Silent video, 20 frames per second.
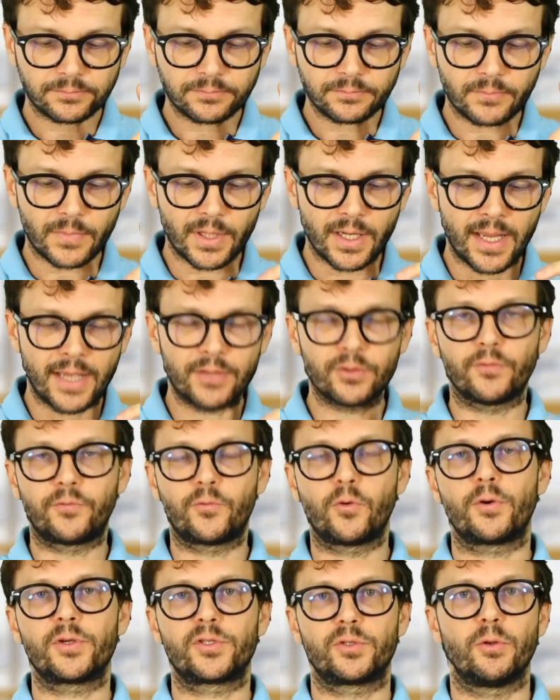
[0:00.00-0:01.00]
and of
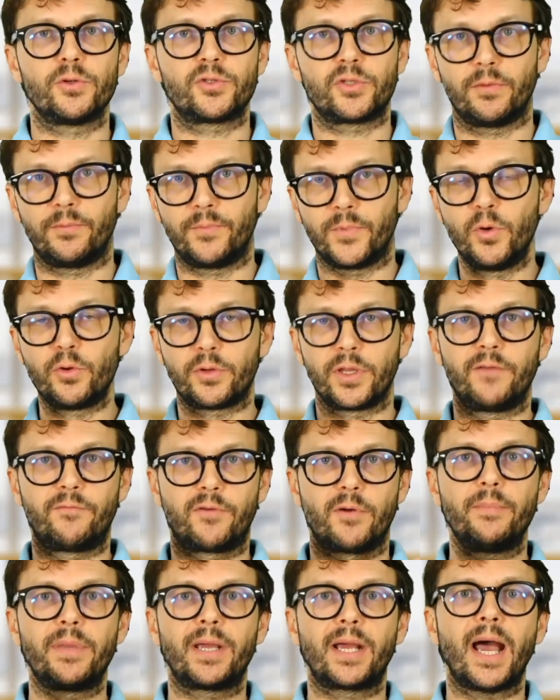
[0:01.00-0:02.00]
course also looking from
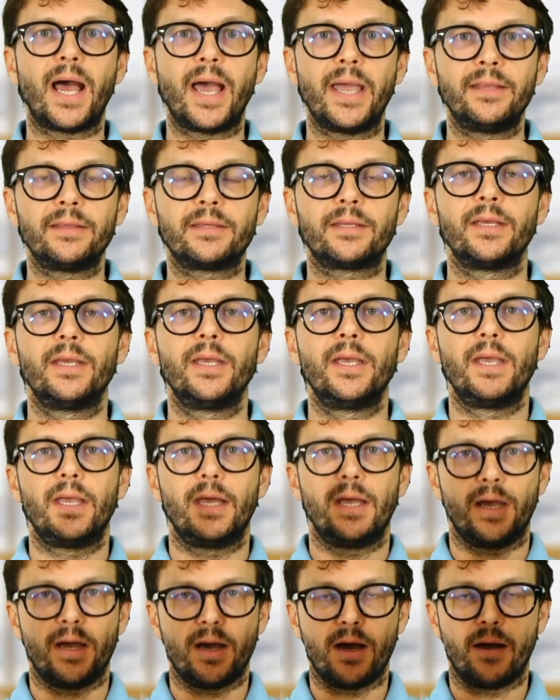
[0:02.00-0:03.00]
behind,
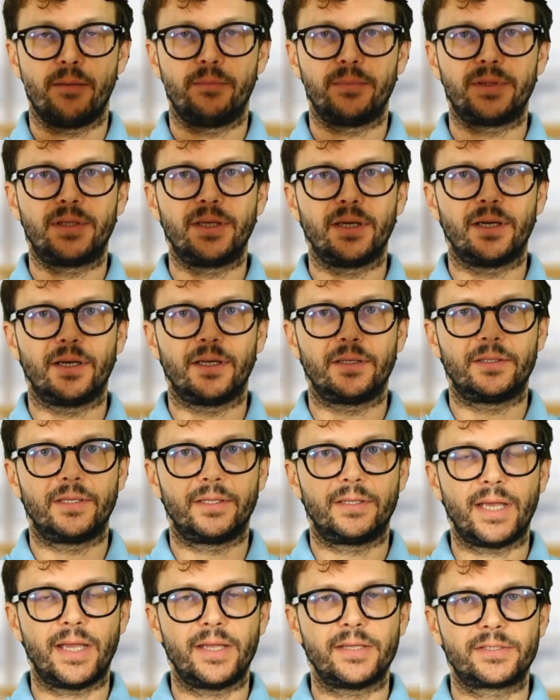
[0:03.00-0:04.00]
the
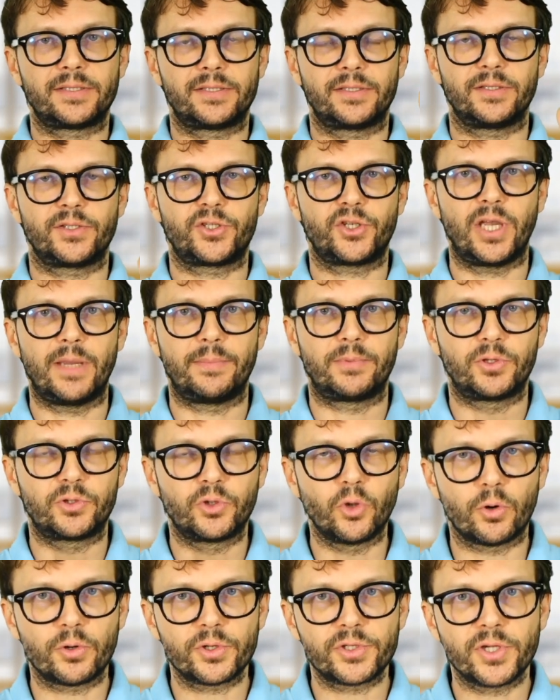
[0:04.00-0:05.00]
nice shaped
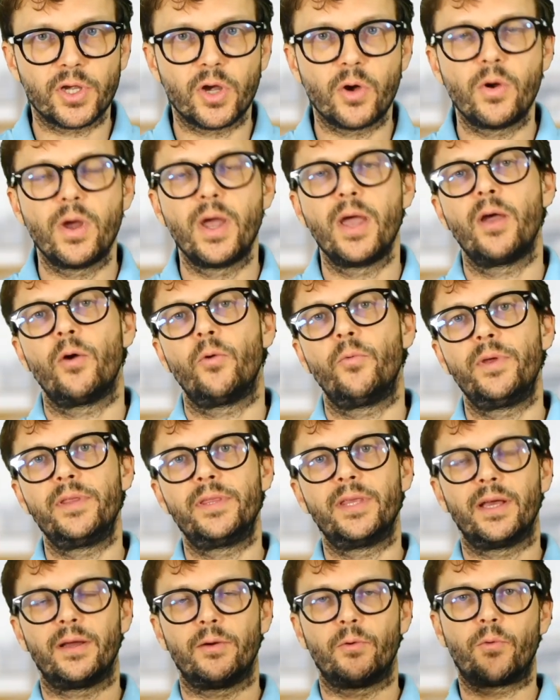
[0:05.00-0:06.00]
torso with a
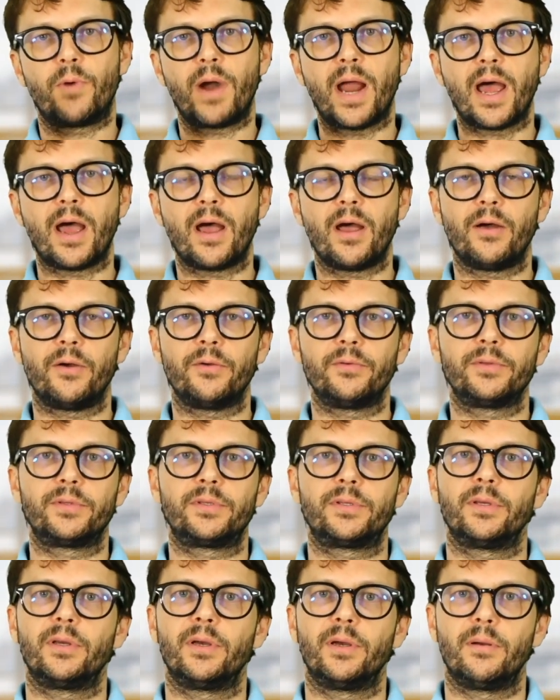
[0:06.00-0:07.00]
round
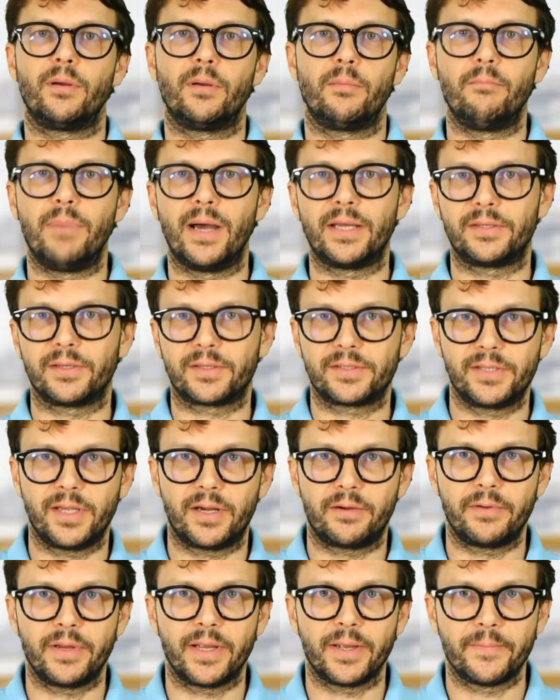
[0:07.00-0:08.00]
buttocks
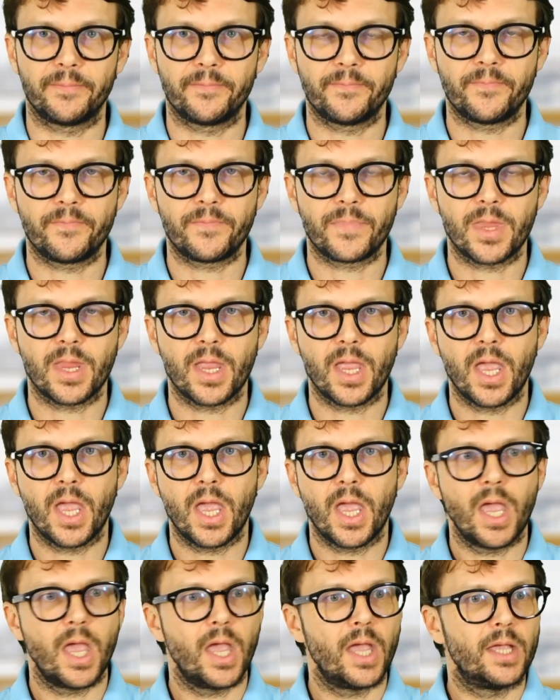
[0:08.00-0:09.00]
area.
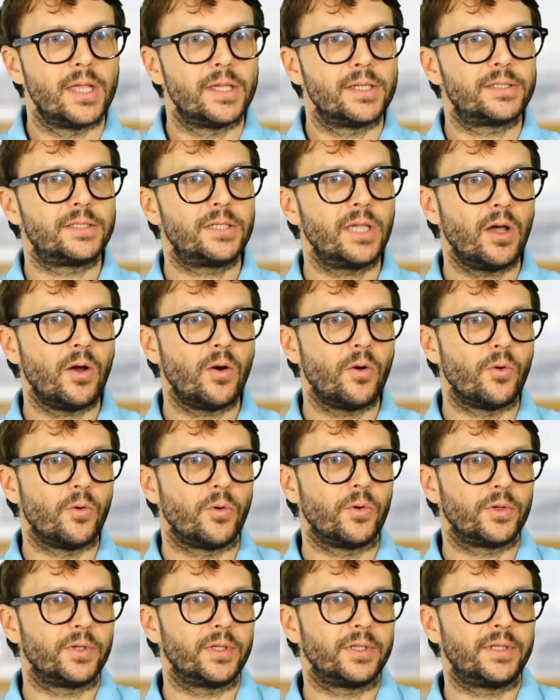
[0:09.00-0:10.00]
So
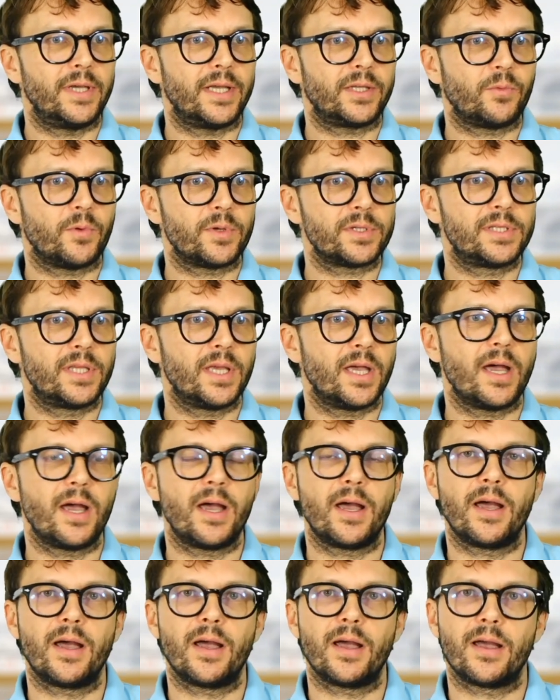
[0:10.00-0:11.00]
that was
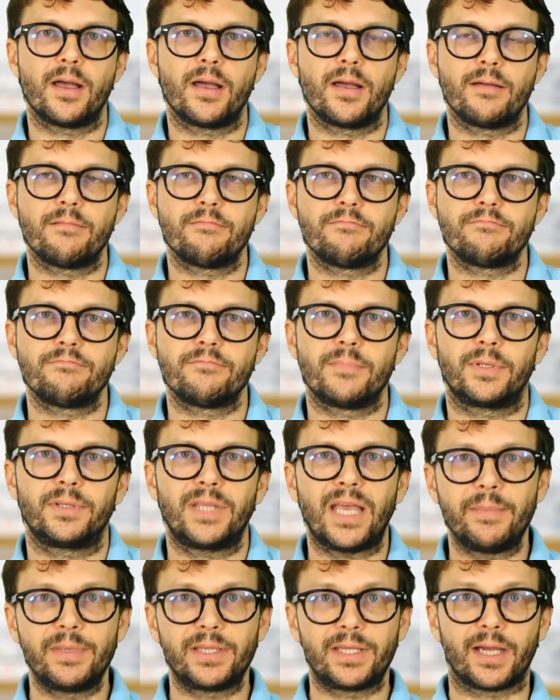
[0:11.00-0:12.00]
the
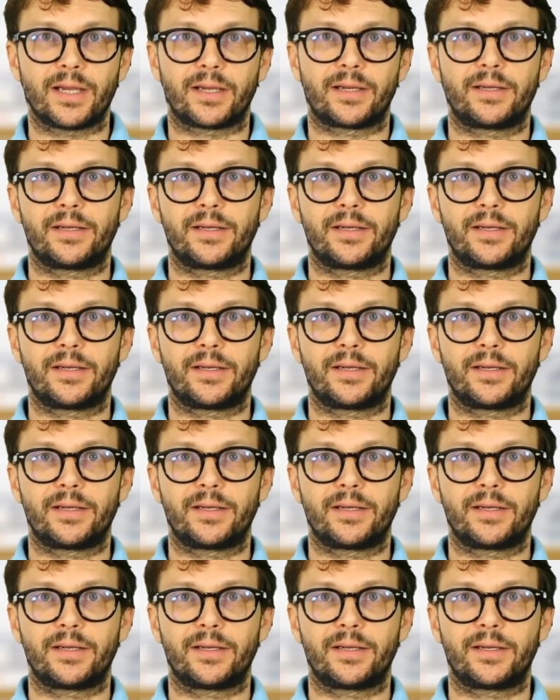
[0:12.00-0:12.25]
tummy tuck.